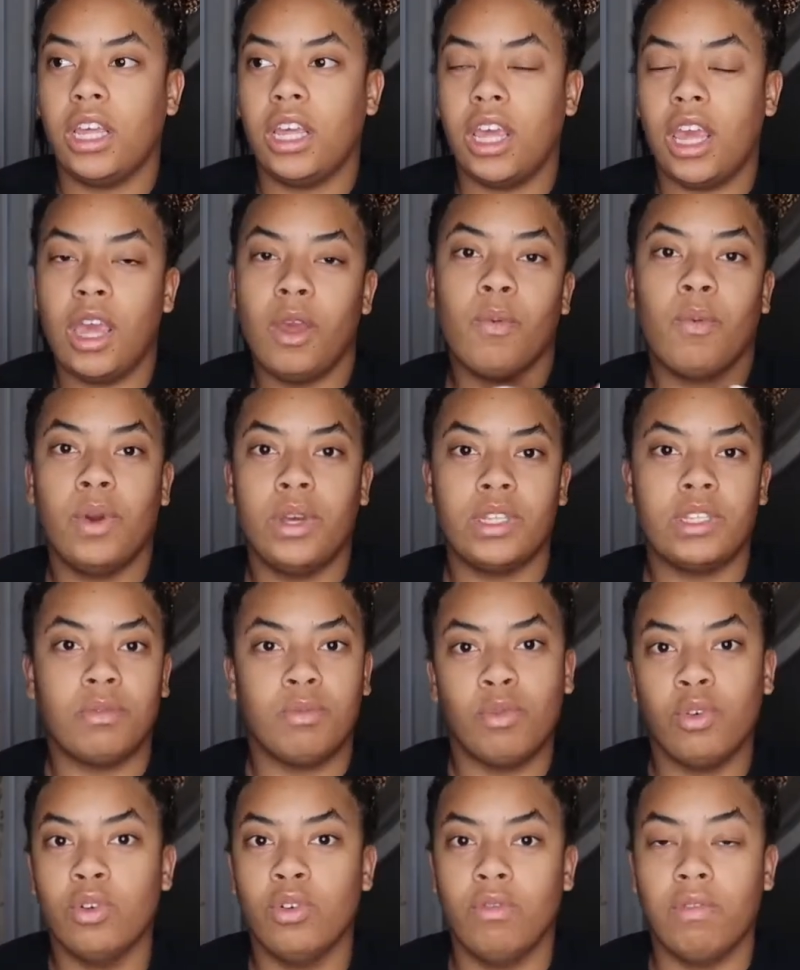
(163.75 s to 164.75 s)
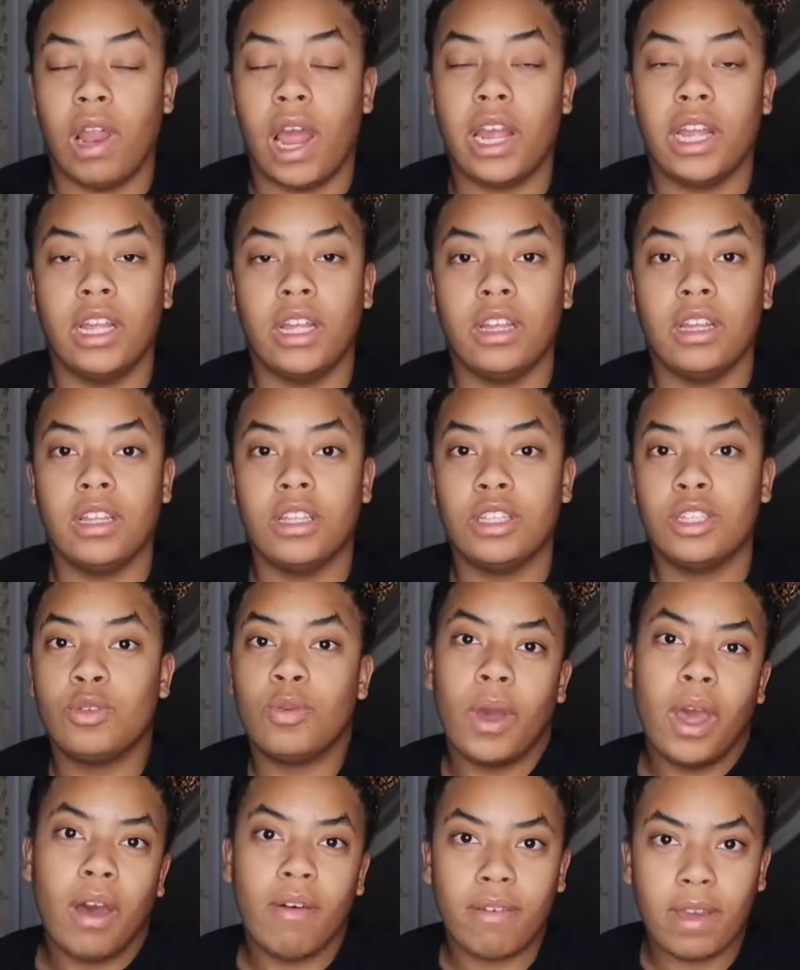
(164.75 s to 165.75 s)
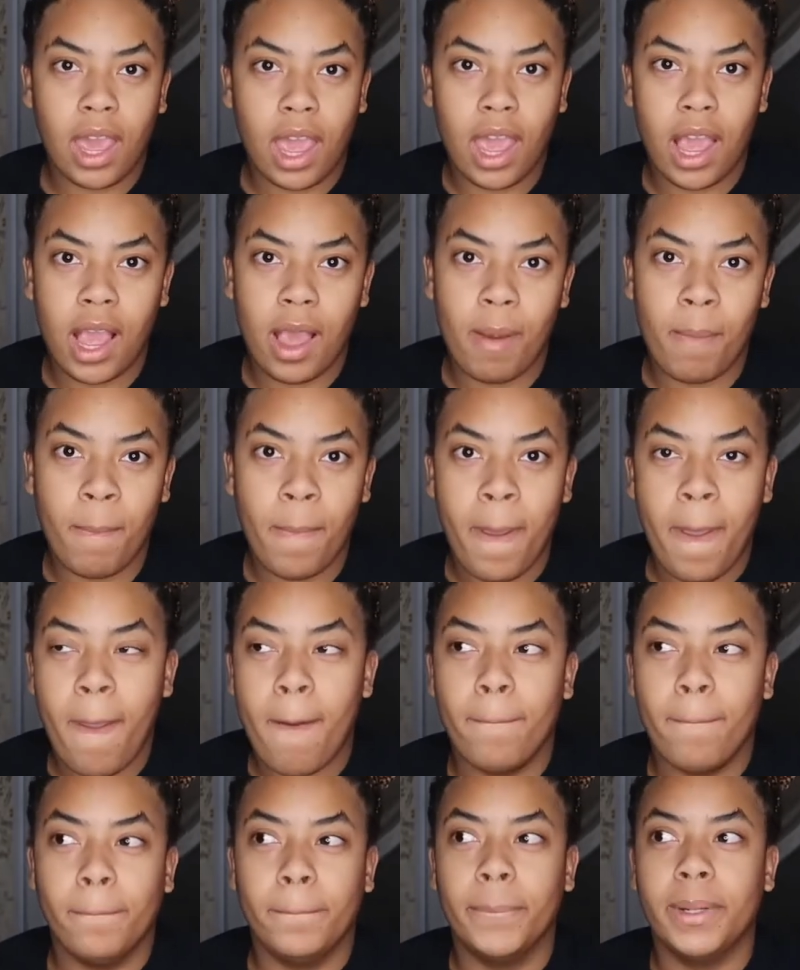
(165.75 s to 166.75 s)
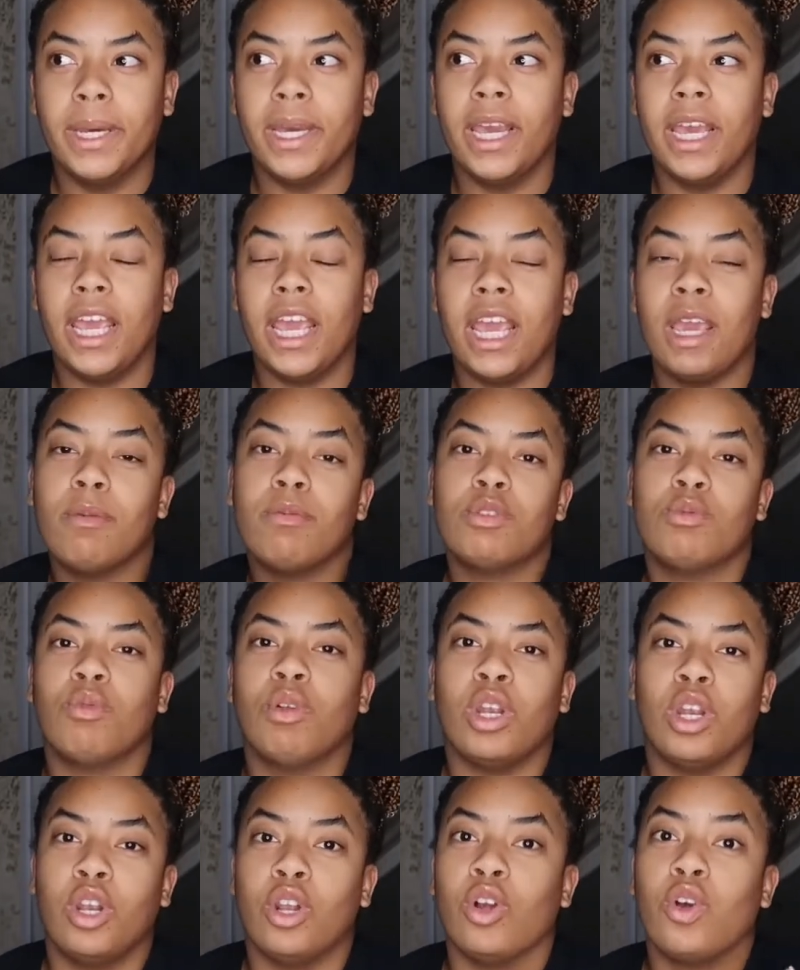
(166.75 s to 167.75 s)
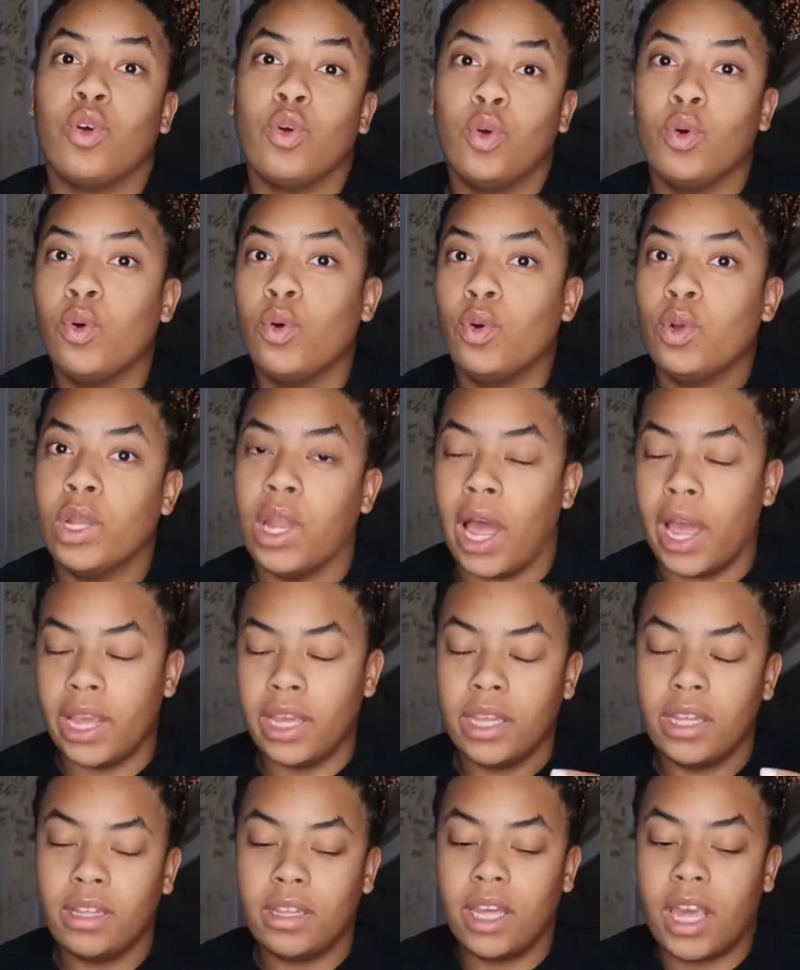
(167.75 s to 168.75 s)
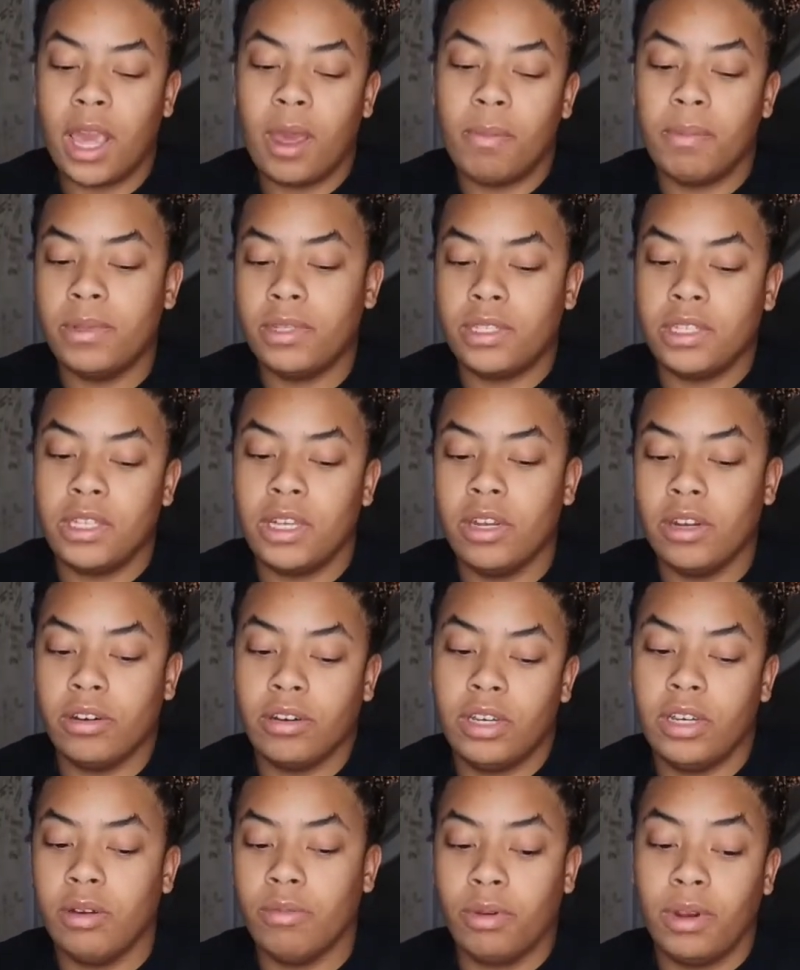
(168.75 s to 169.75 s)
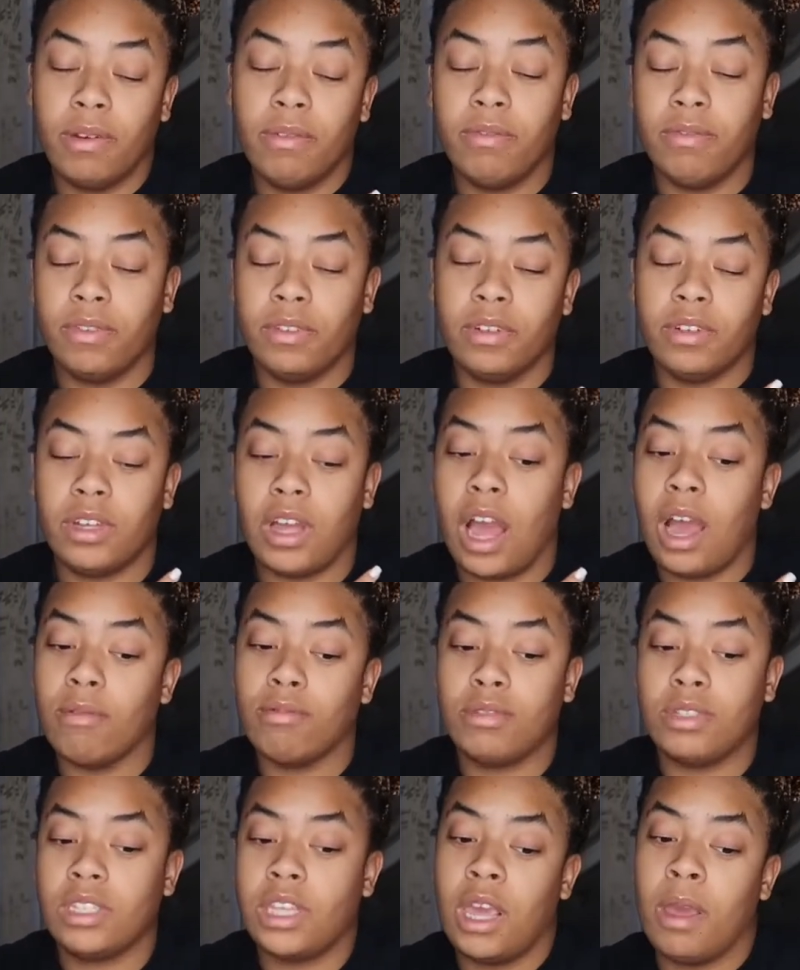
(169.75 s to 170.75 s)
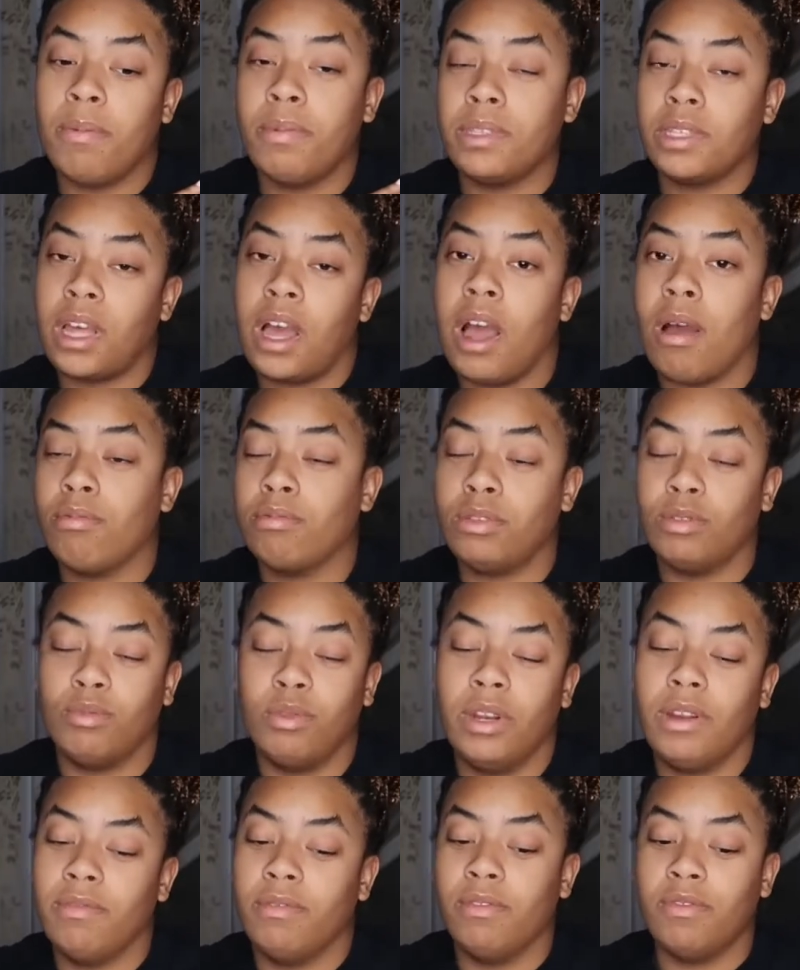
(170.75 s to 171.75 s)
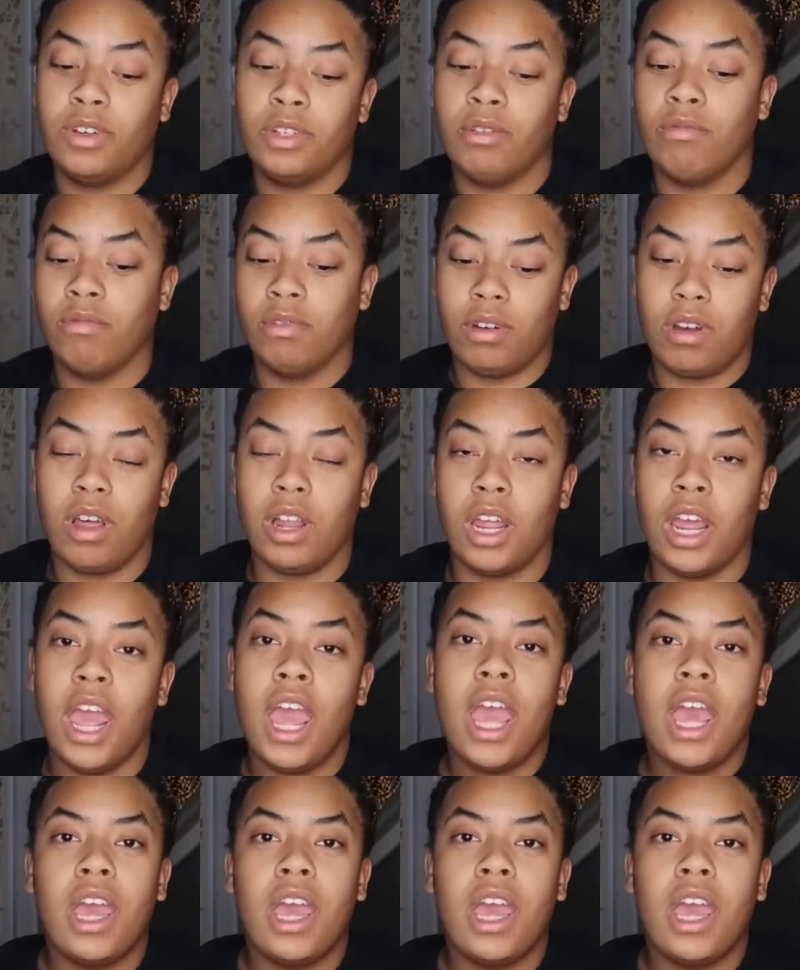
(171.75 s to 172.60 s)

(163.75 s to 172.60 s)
it went smooth. Like 12 came, but it was one of the cool, like campus security or whatever the fuck, cops, campus cops, whatever the fuck you wanna call it.